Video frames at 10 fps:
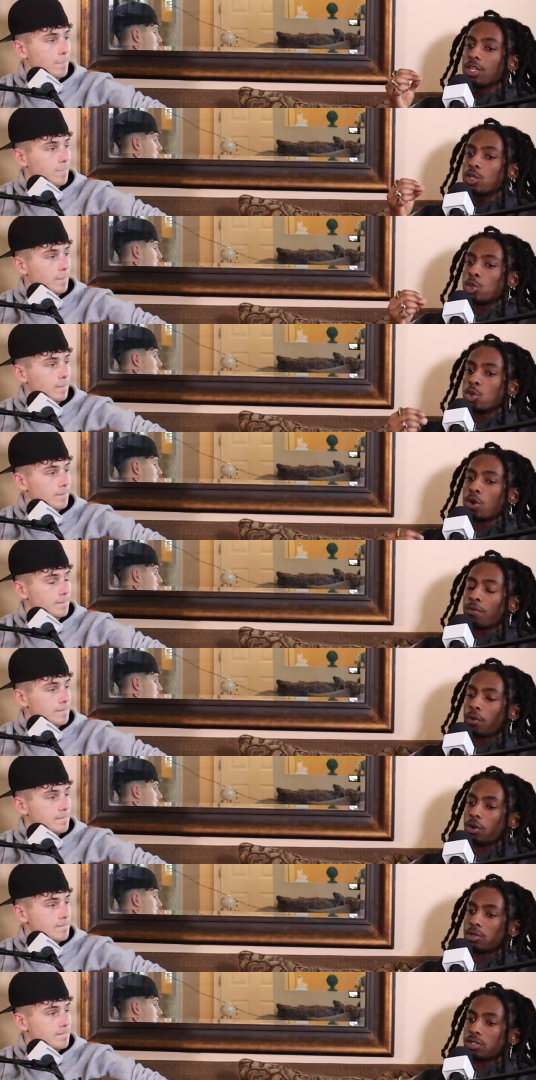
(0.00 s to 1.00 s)
Speaker 1: the
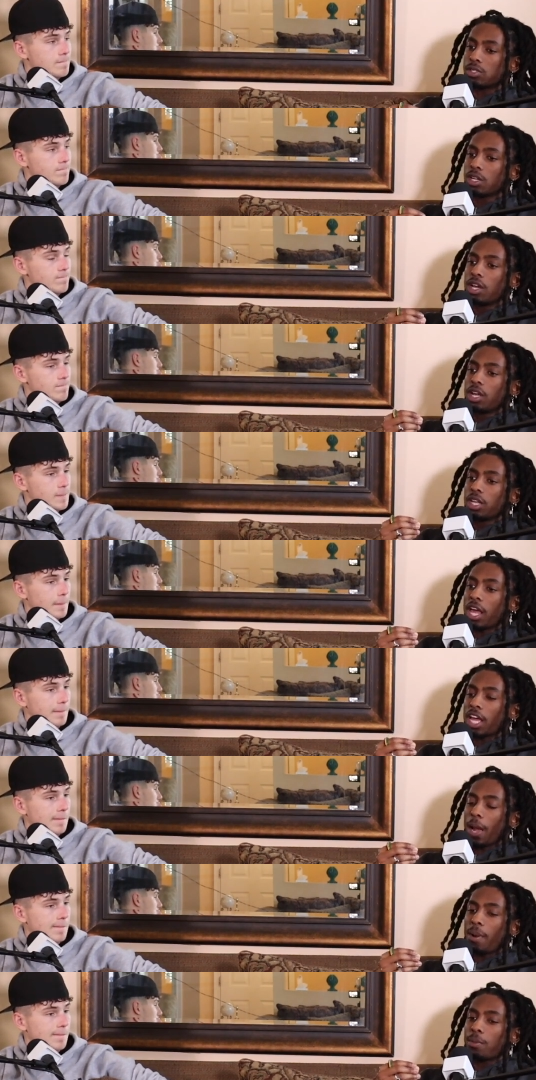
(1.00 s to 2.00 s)
universe.
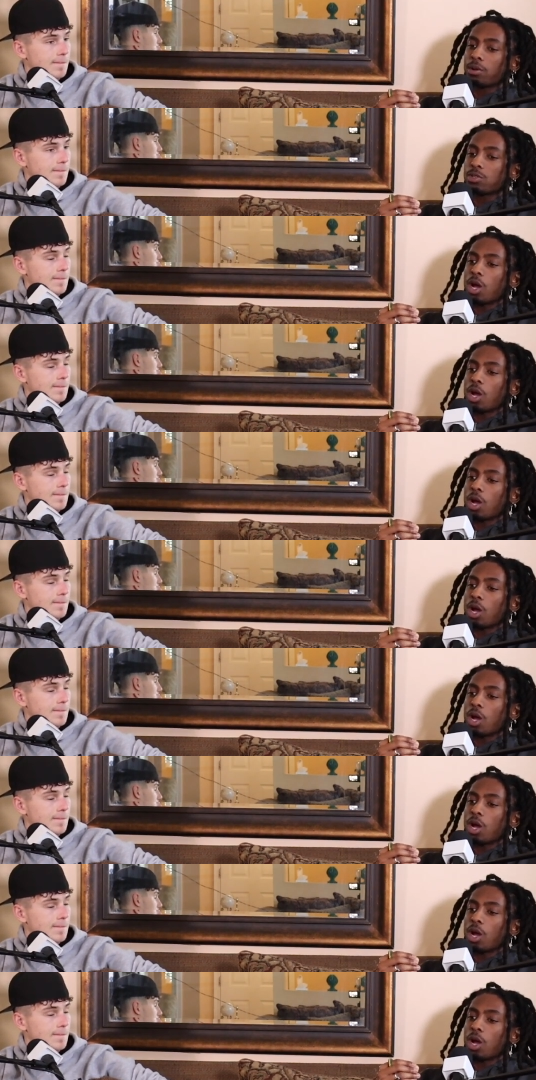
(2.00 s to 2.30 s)
Like I remember you're